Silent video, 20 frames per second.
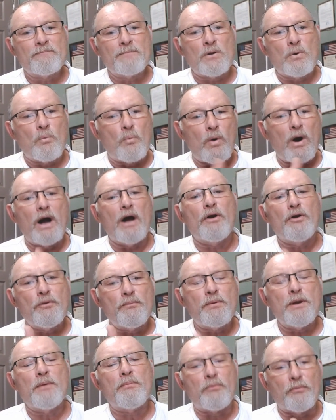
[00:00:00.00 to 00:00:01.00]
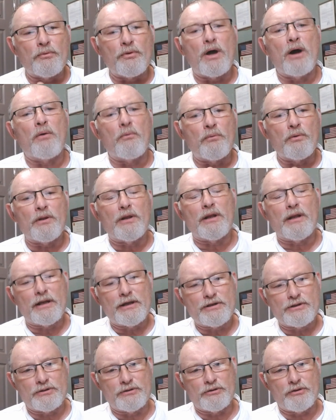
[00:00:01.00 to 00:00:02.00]
Why do people not really
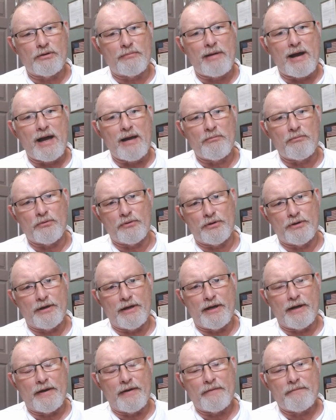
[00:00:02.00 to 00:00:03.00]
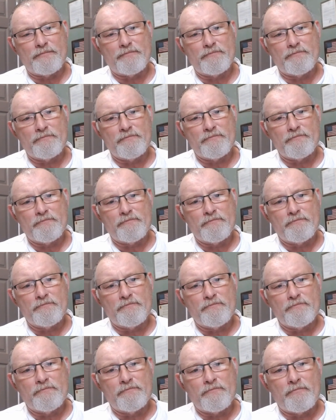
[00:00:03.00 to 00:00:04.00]
listen to the Bible today?
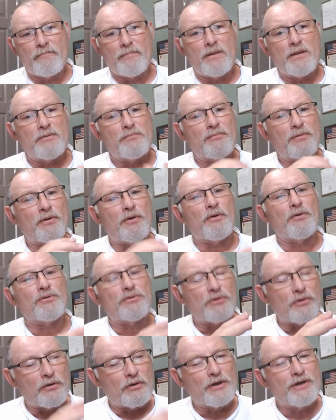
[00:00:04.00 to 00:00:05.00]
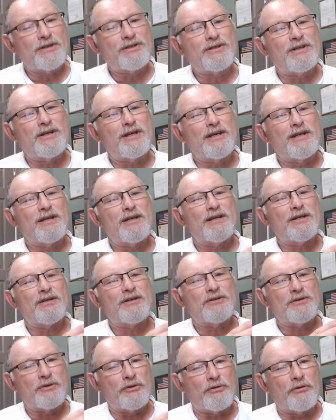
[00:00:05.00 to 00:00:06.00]
Because they're listening
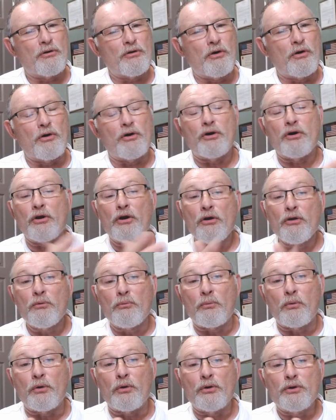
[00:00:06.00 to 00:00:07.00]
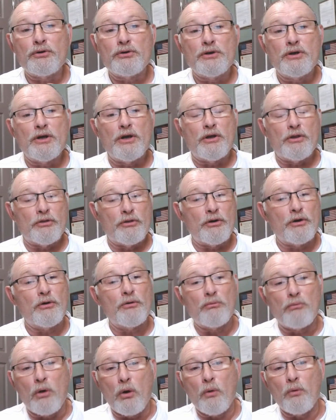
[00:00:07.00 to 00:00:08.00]
to their heart. In other words, they're
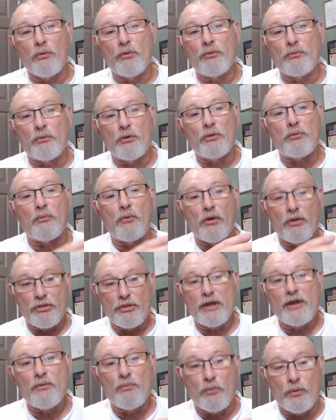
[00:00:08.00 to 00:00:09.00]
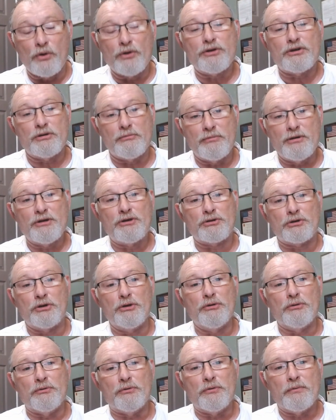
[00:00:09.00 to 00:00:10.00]
rolling with what they want to be
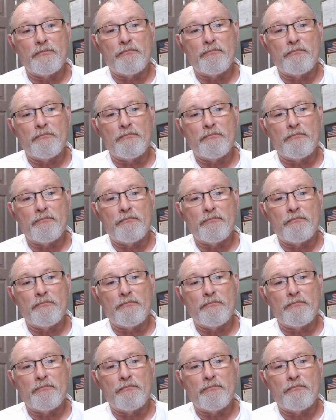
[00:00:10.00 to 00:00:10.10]
true.